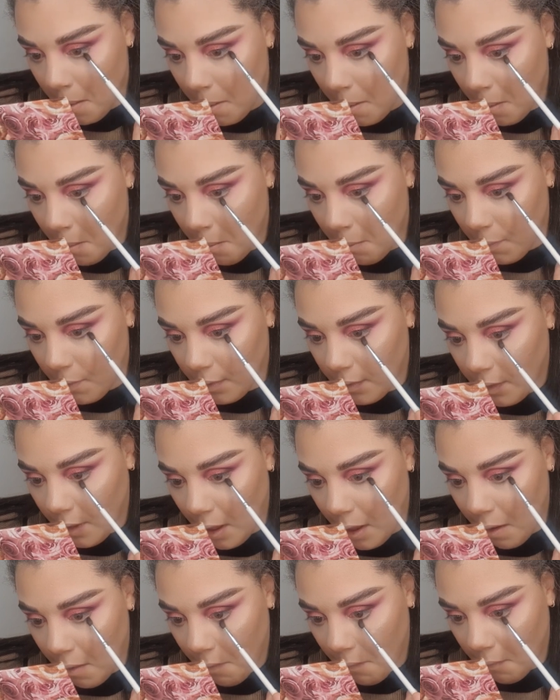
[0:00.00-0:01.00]
and run
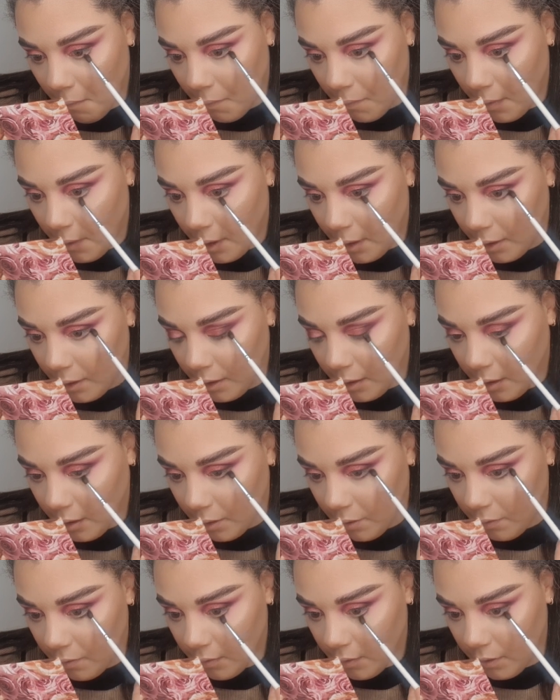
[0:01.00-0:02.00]
that really
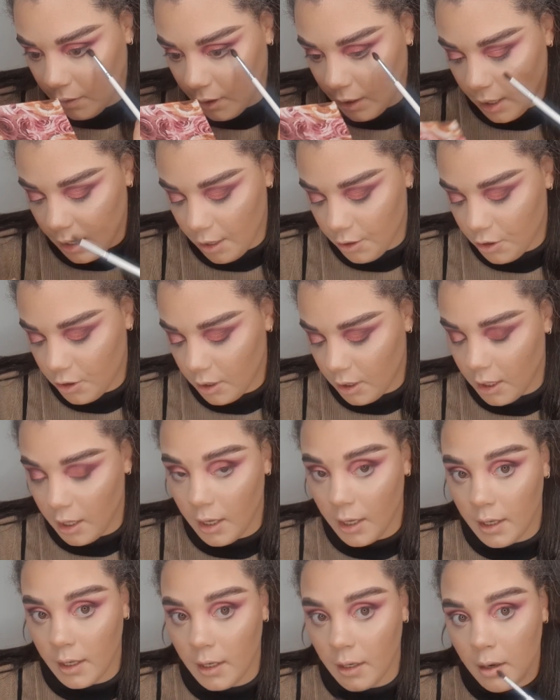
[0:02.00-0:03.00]
close to the lash
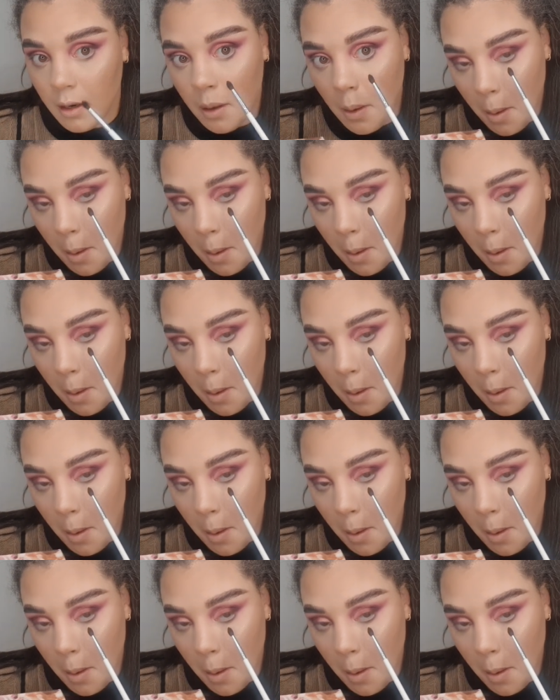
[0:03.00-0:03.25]
line.